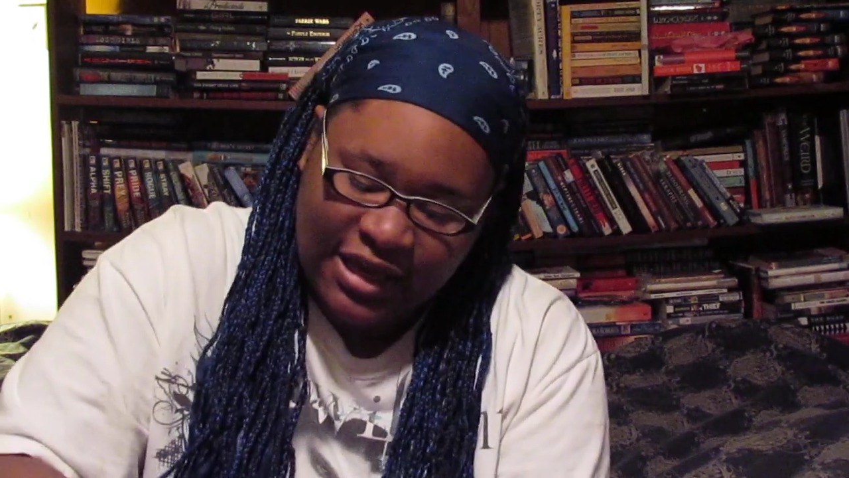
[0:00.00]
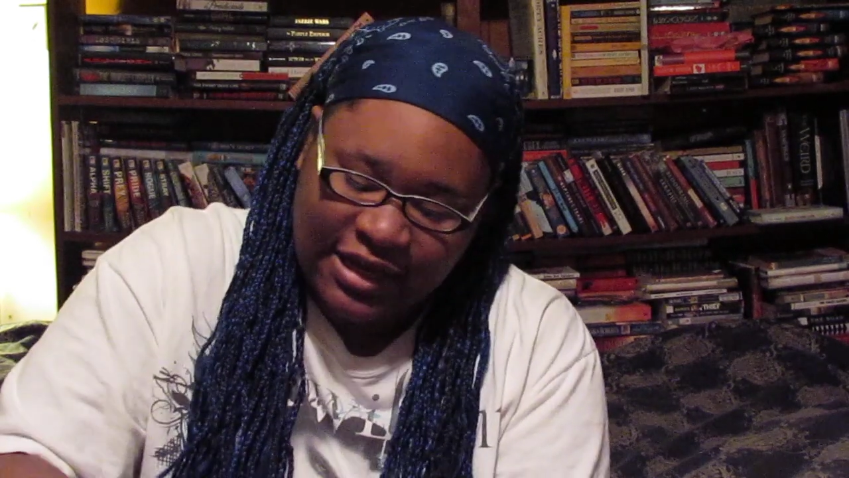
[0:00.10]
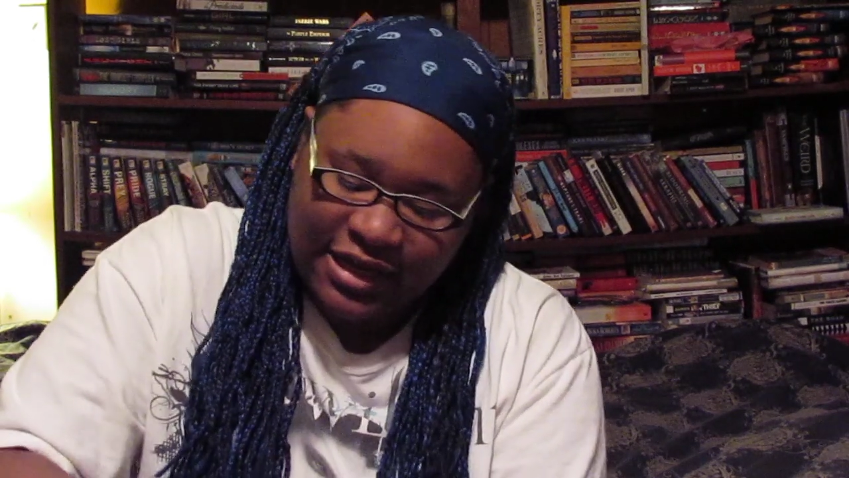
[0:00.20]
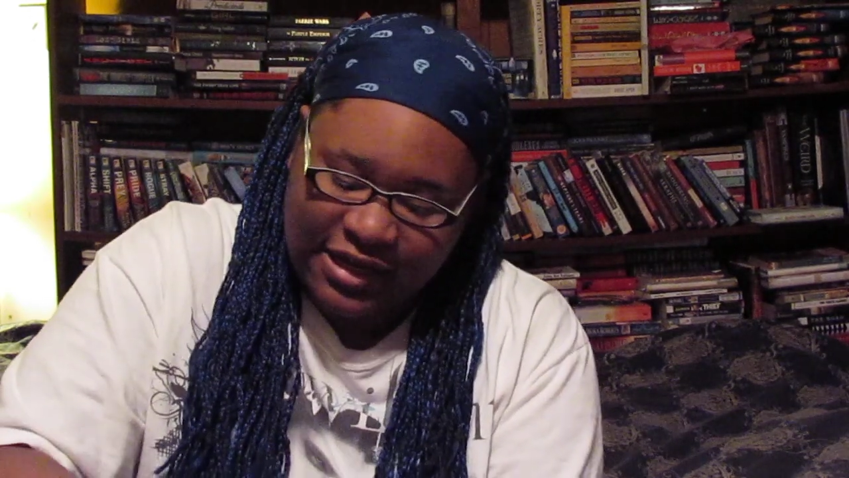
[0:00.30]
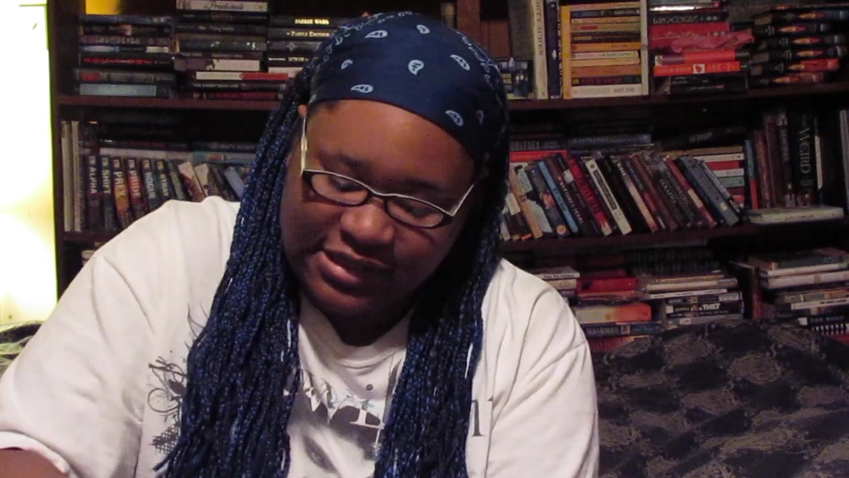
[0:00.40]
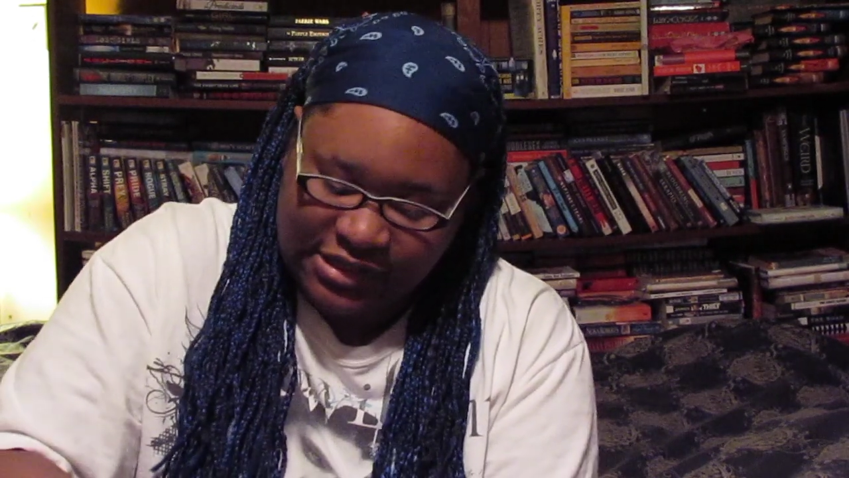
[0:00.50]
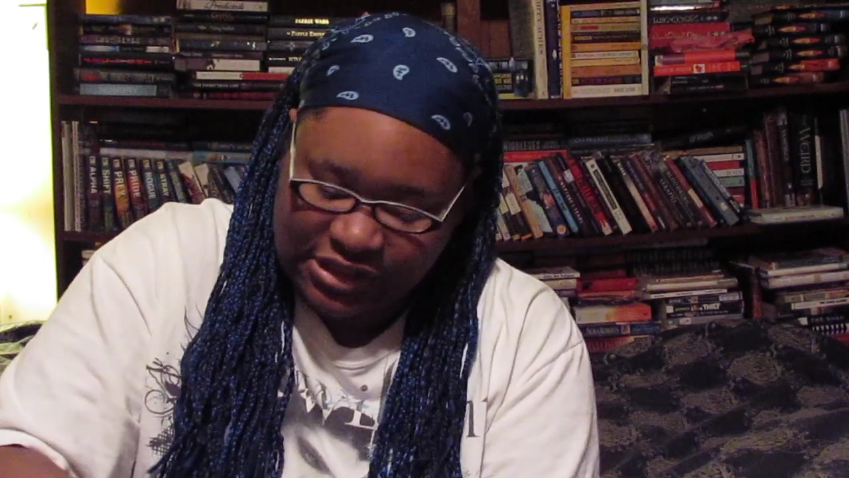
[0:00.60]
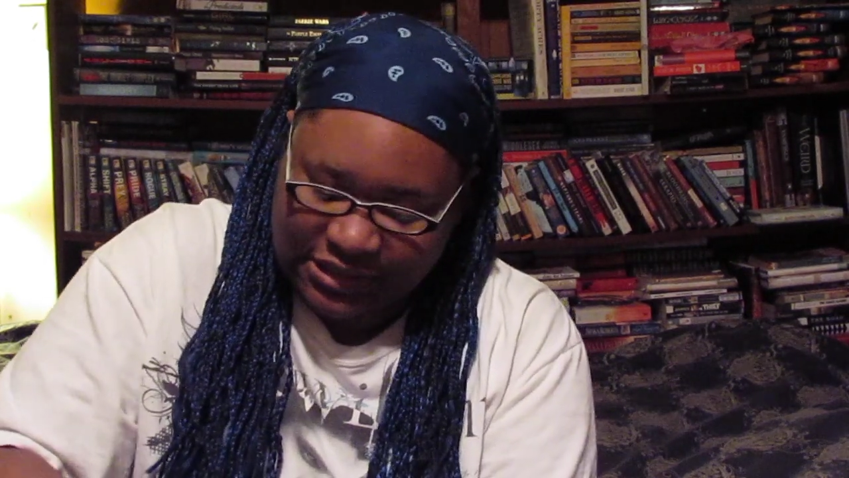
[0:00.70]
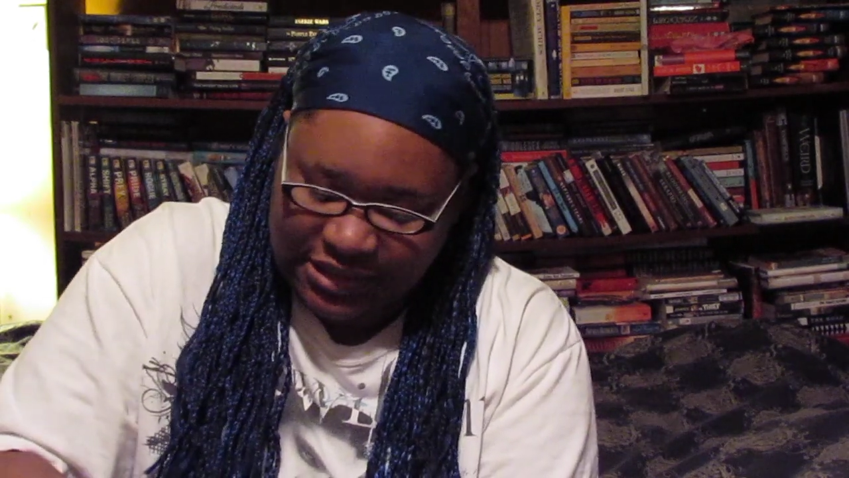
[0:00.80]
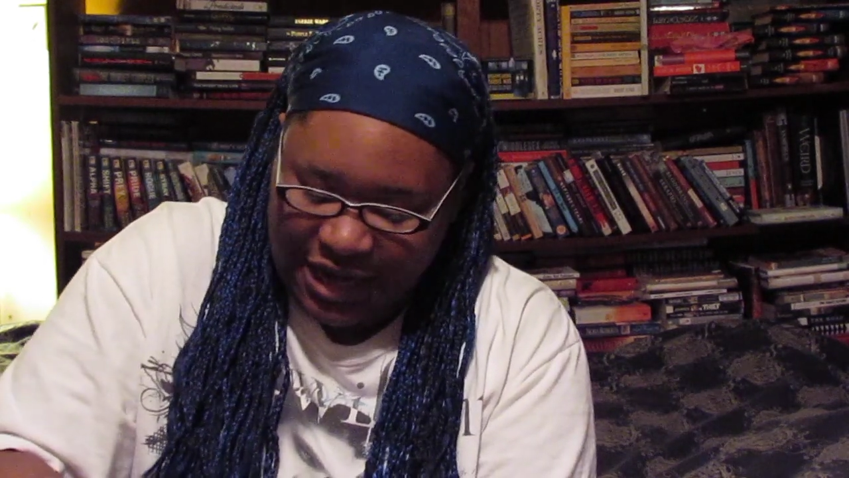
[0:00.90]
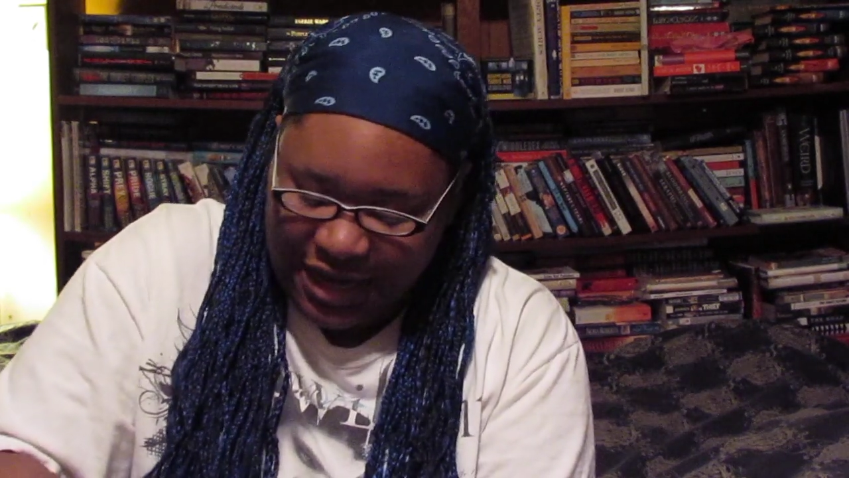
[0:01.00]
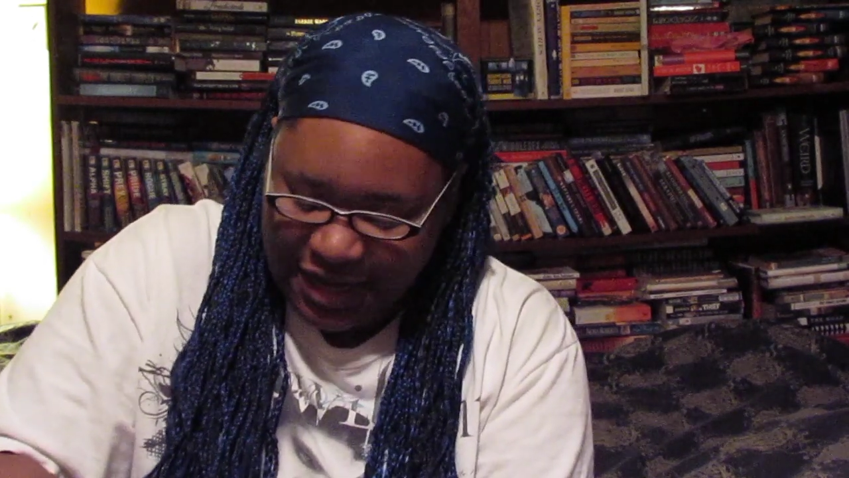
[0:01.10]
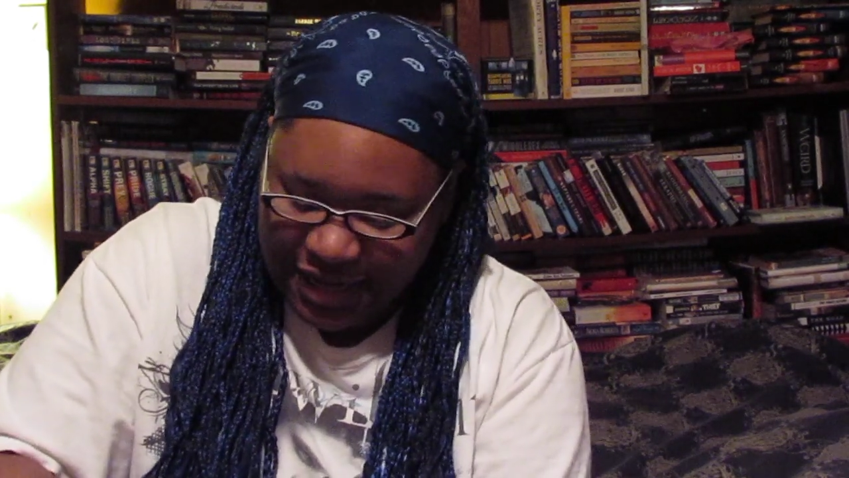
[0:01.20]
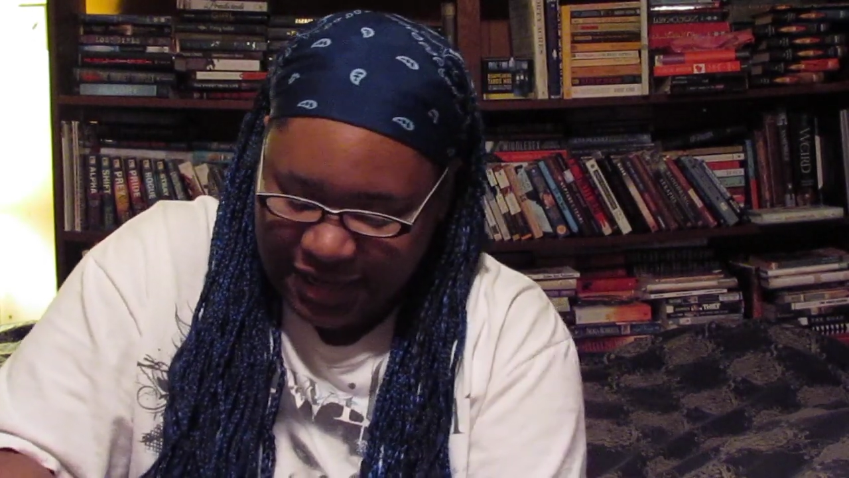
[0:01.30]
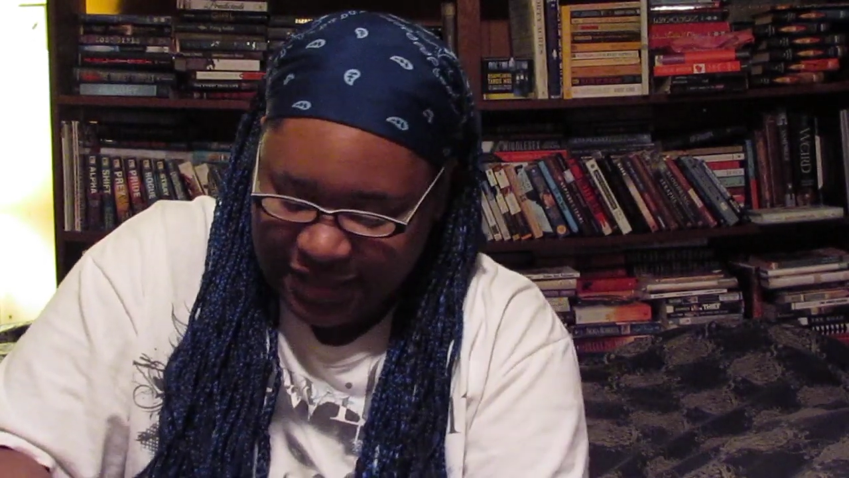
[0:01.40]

because it just got